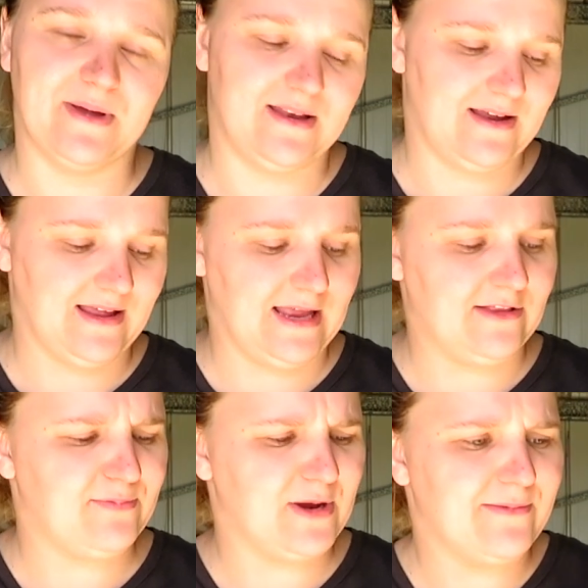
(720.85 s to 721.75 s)
but
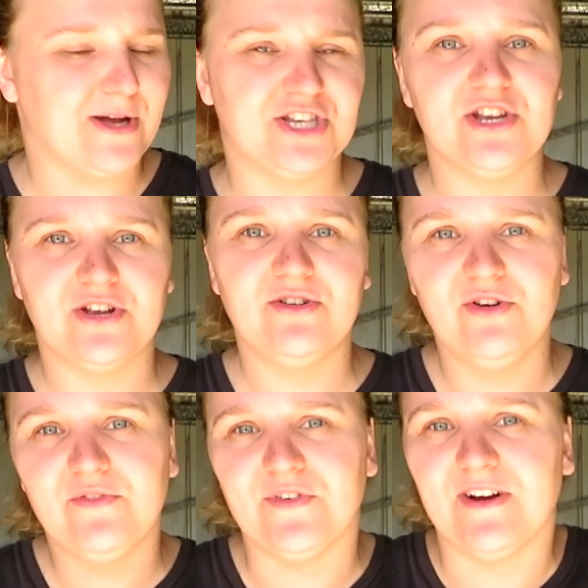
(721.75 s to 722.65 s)
it's pretty much
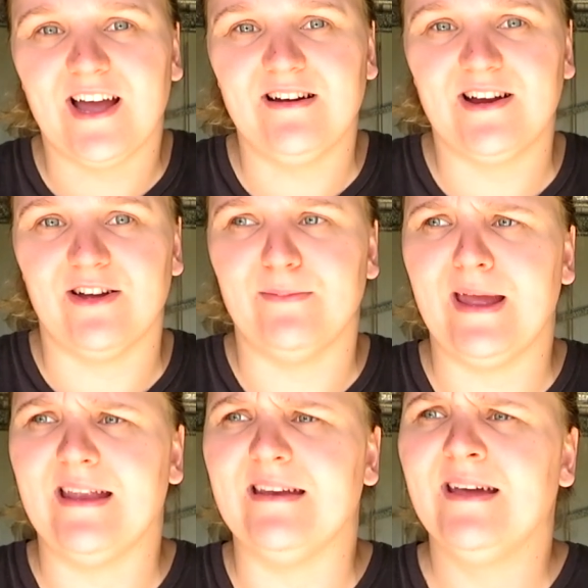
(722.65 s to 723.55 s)
good for a curry comb.
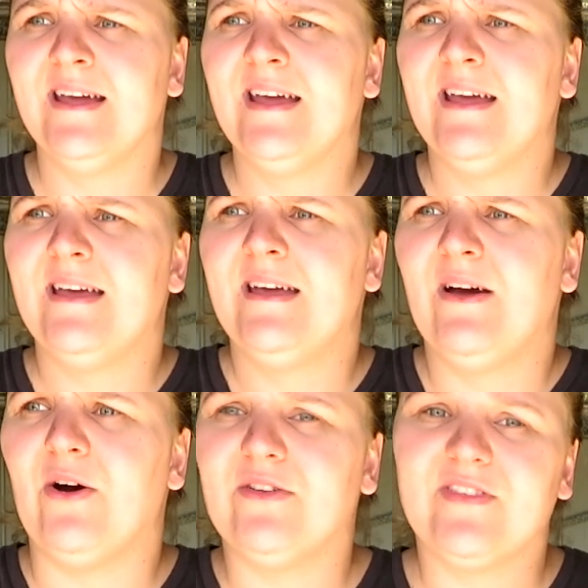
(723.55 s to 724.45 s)
And
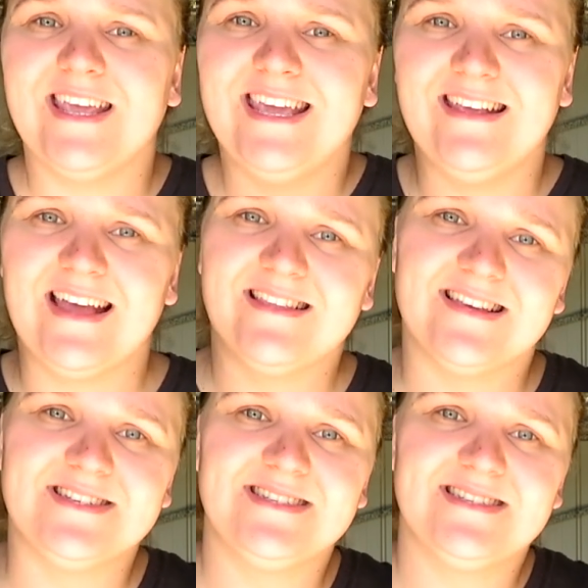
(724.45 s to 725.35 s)
honestly, he has
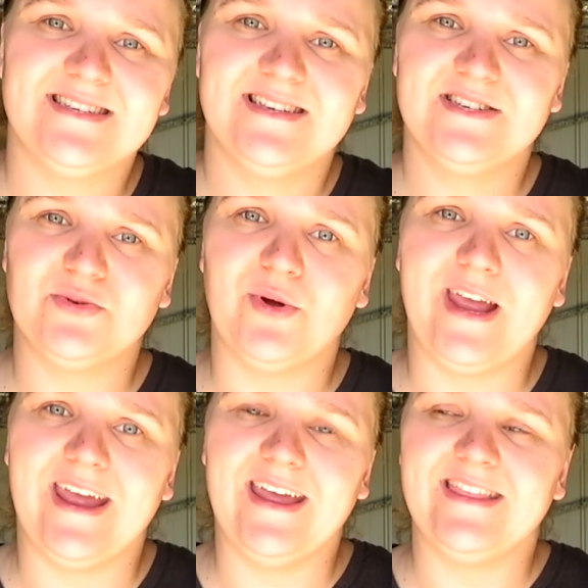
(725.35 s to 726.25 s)
such short
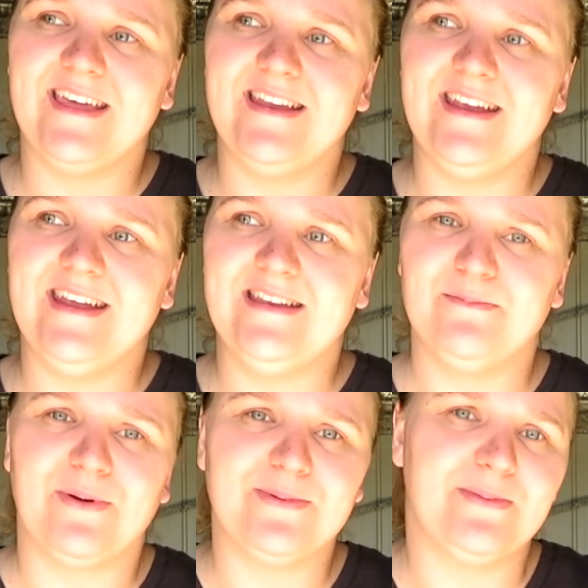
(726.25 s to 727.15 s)
hair that
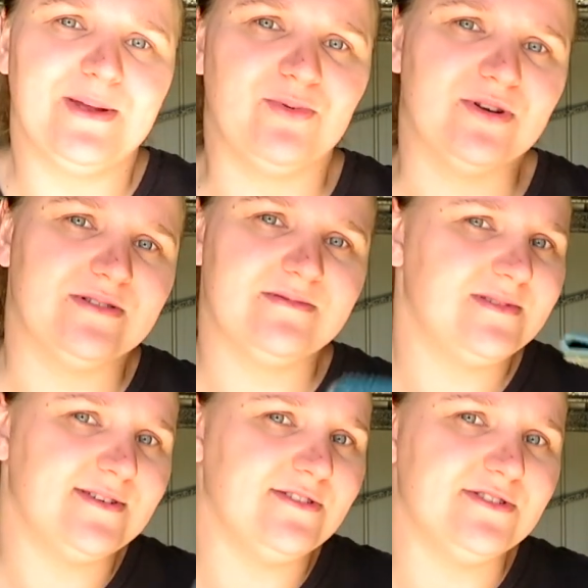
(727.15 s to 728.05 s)
it probably
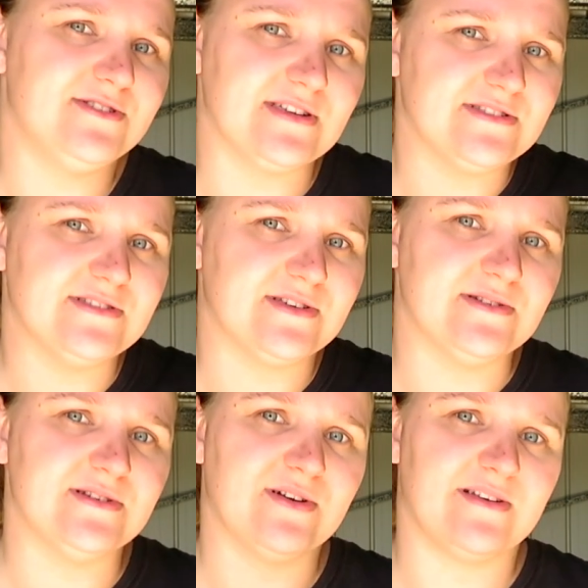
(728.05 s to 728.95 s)
would do just as
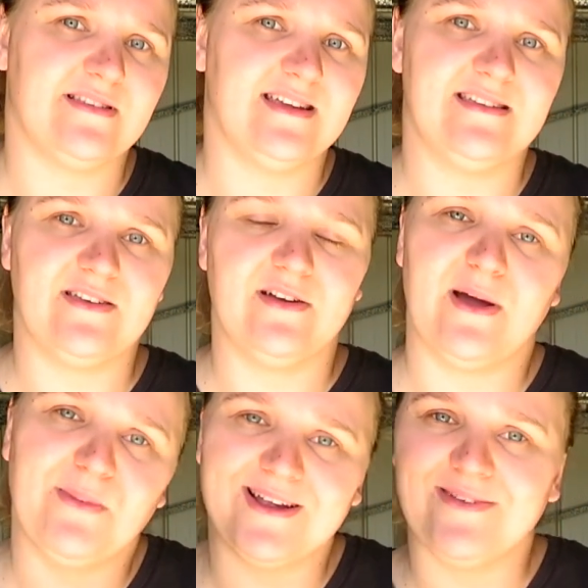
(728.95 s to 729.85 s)
good, honestly. So
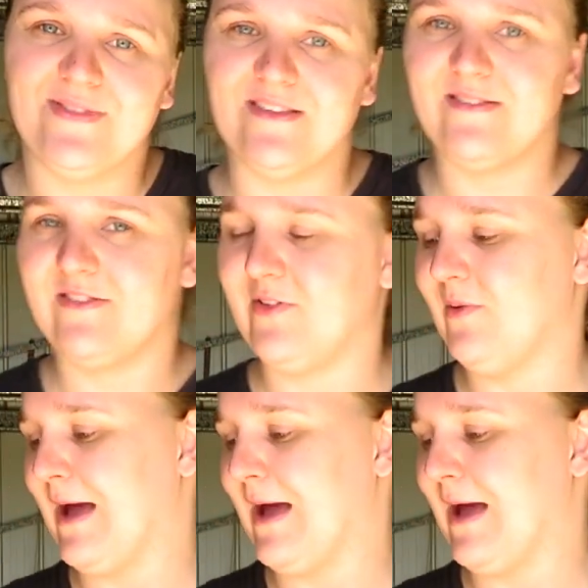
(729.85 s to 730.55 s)
I might give this to